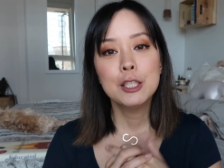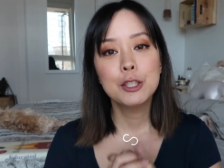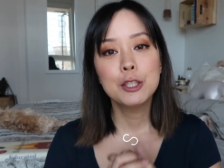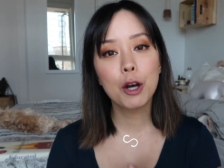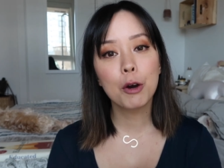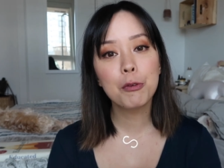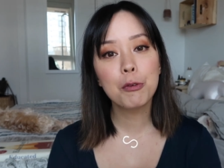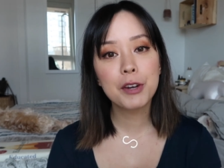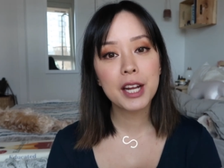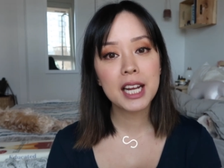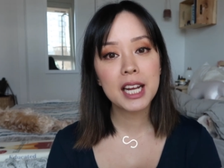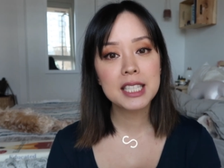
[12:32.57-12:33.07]

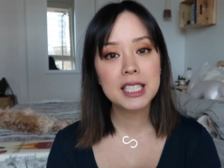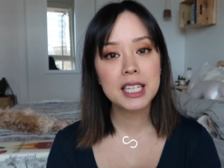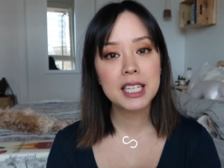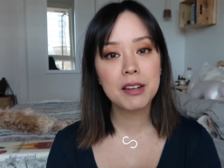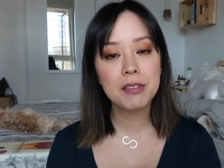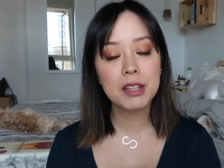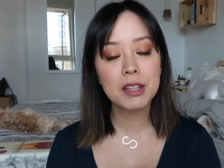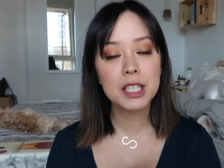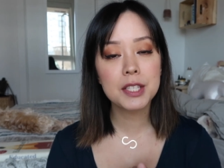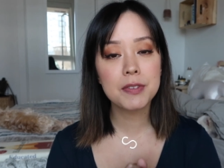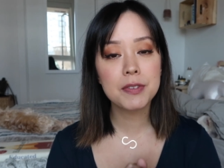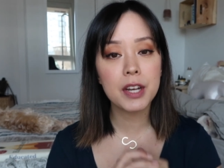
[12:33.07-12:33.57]
Don't forget to
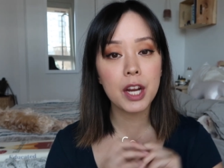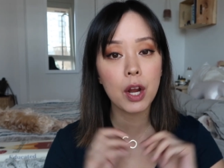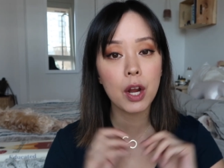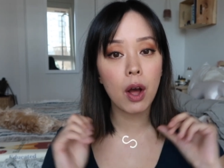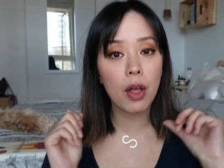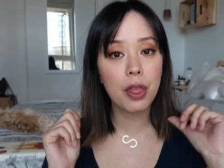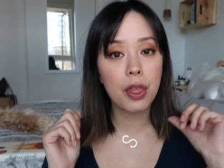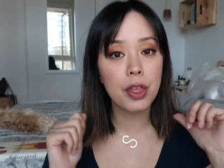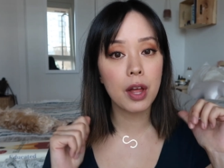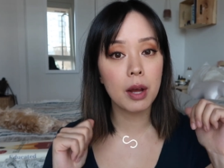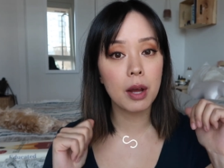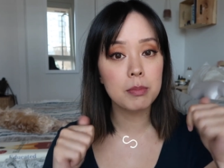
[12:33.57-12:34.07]
give this video
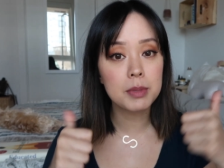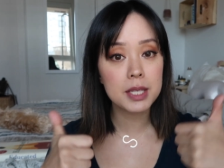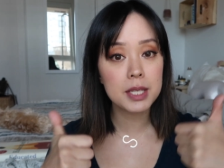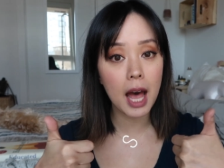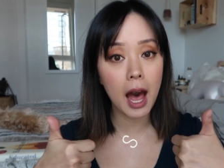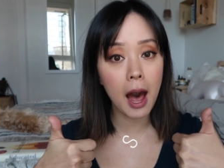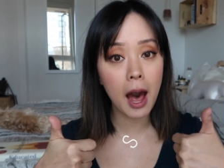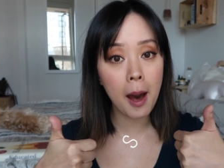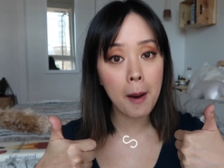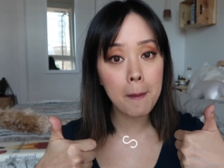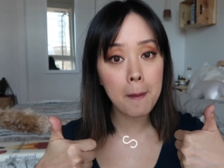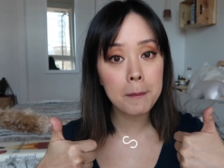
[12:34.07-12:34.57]
a thumbs
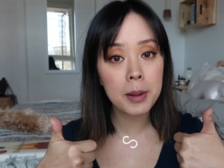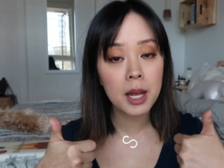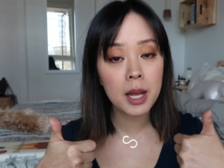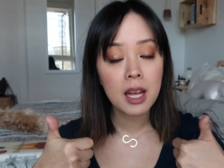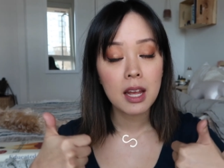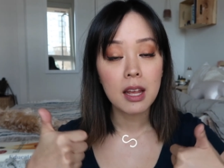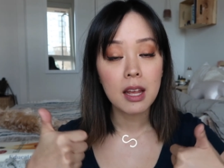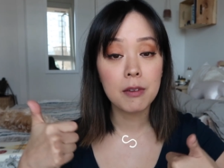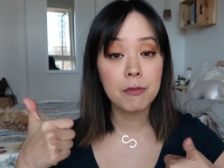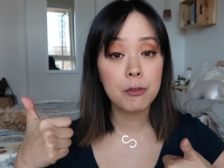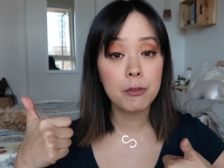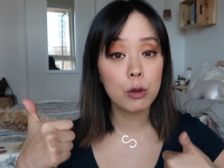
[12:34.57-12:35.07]
up
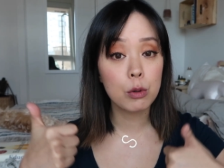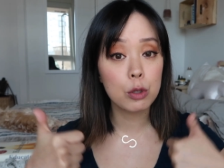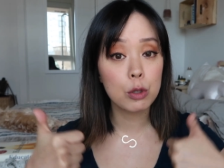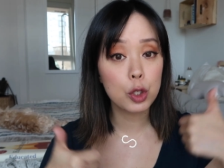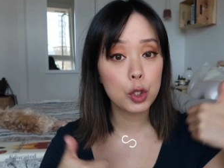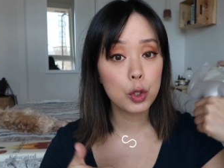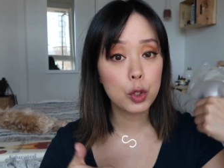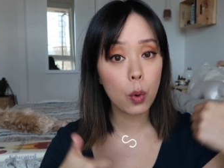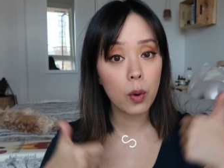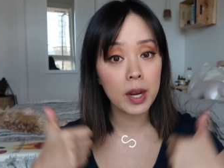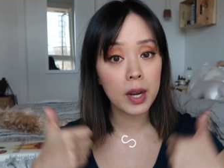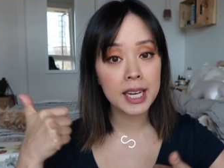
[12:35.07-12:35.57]
if you
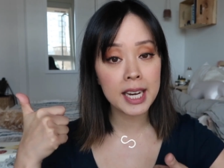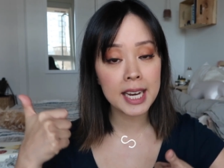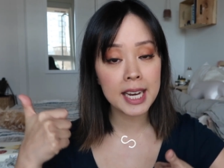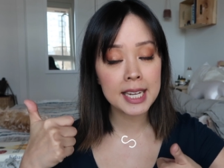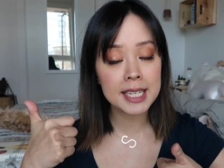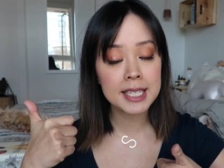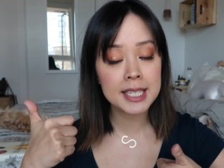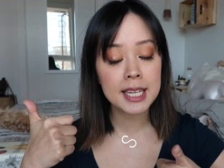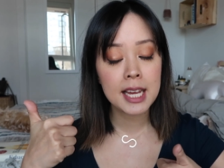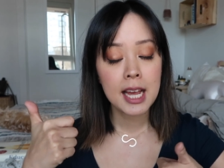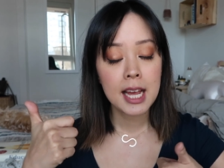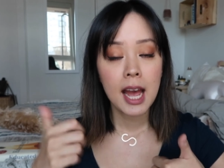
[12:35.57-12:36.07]
enjoyed
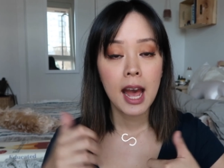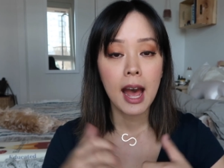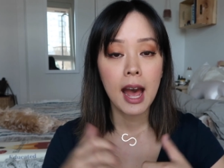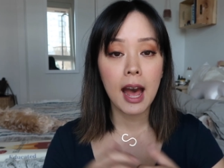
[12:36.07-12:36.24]
it.